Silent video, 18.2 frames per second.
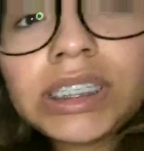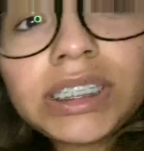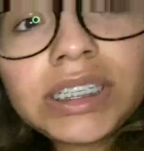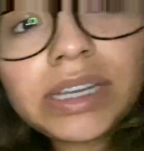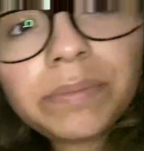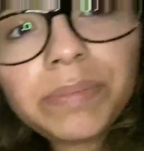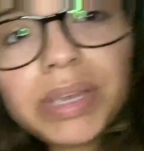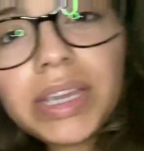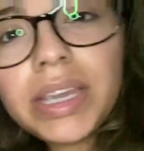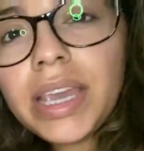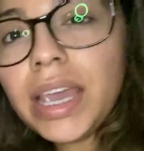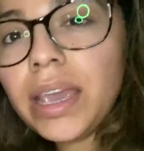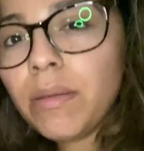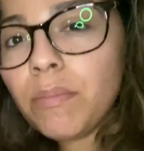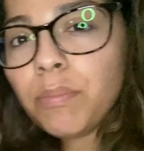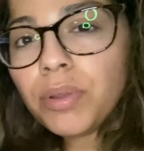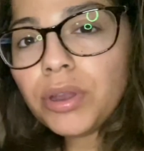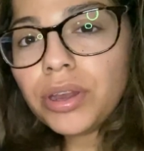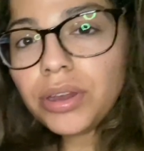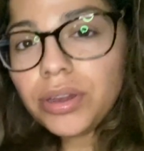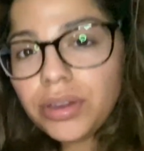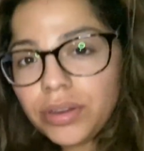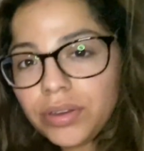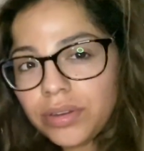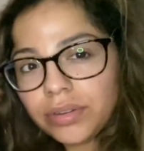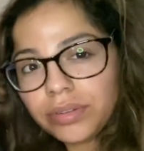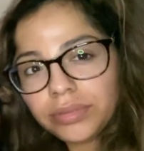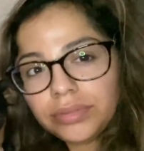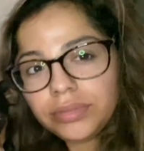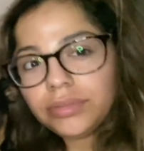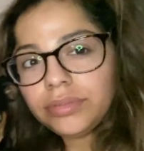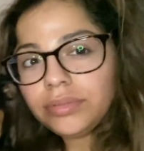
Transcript: a happy camper.